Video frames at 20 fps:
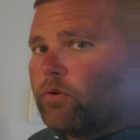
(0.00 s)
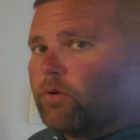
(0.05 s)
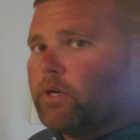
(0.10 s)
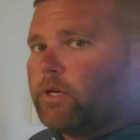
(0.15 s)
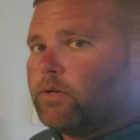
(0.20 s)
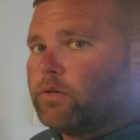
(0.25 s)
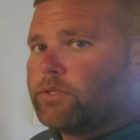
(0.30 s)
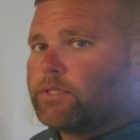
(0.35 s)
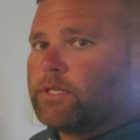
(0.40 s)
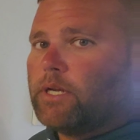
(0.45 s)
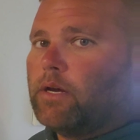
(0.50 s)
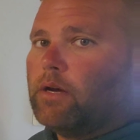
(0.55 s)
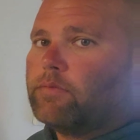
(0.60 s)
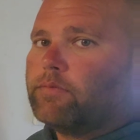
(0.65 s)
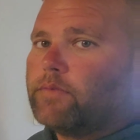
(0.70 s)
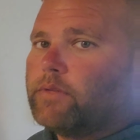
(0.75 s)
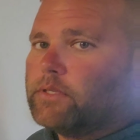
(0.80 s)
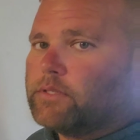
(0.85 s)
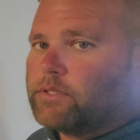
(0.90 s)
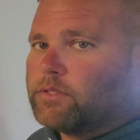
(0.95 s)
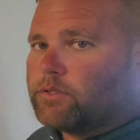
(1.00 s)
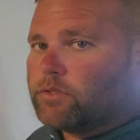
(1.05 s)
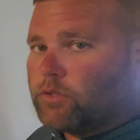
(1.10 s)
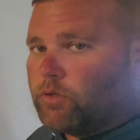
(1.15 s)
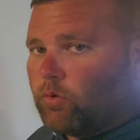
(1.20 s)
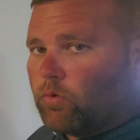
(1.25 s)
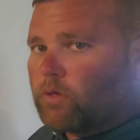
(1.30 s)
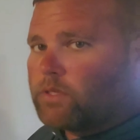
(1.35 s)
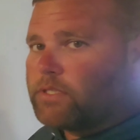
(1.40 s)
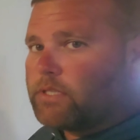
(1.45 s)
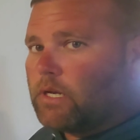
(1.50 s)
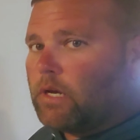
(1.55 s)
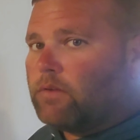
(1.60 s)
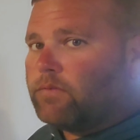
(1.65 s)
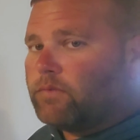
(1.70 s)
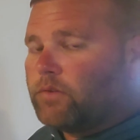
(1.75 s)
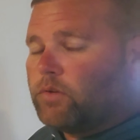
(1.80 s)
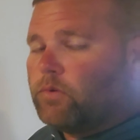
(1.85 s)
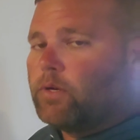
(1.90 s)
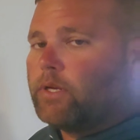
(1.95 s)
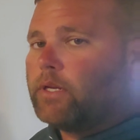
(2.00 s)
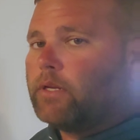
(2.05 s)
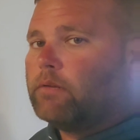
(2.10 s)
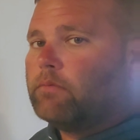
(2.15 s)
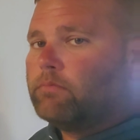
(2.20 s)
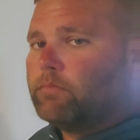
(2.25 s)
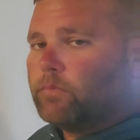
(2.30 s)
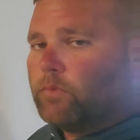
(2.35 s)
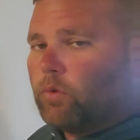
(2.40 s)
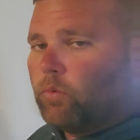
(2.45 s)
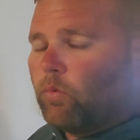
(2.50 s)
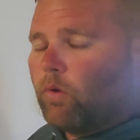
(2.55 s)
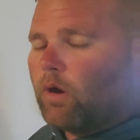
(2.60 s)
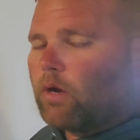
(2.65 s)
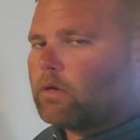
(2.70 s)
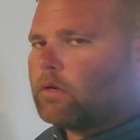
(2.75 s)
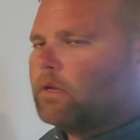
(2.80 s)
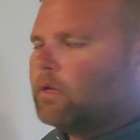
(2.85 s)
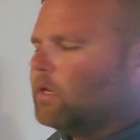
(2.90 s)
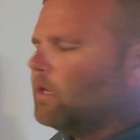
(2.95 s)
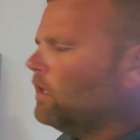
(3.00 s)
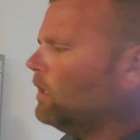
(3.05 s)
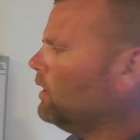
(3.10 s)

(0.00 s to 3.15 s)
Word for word: do it yourself. This is yourself doing the work,